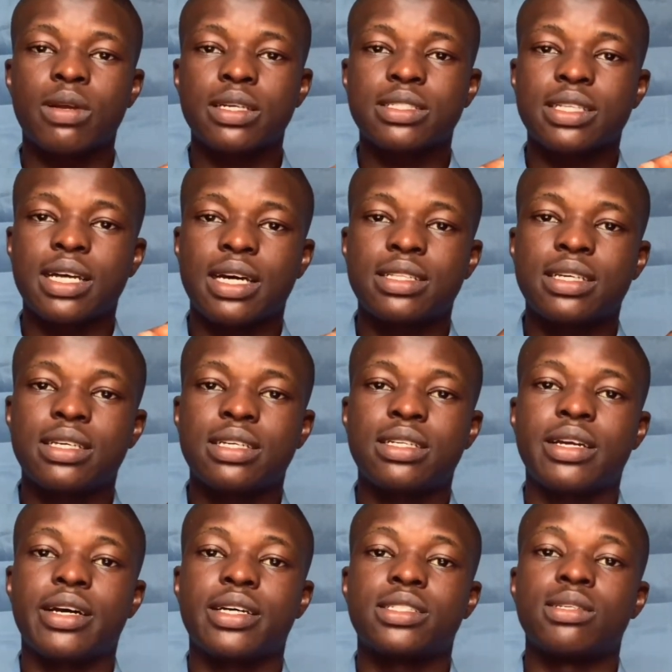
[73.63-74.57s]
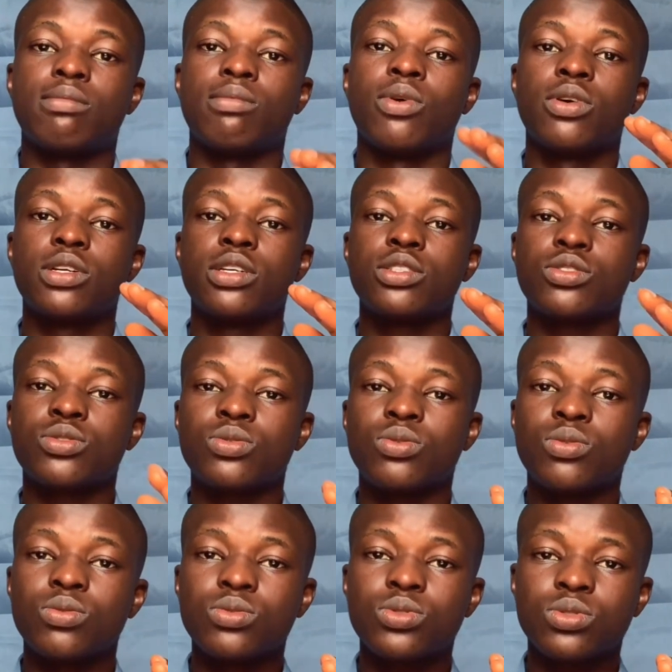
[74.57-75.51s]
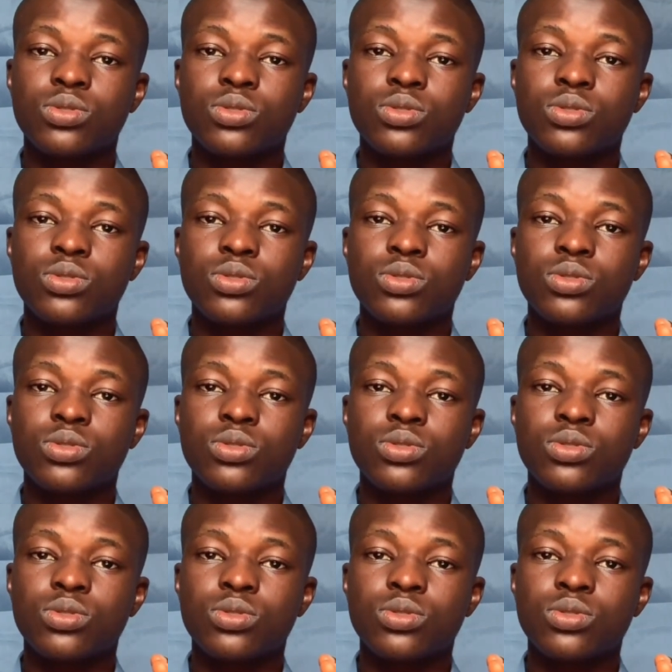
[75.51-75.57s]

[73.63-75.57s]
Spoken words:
started as a blogging tool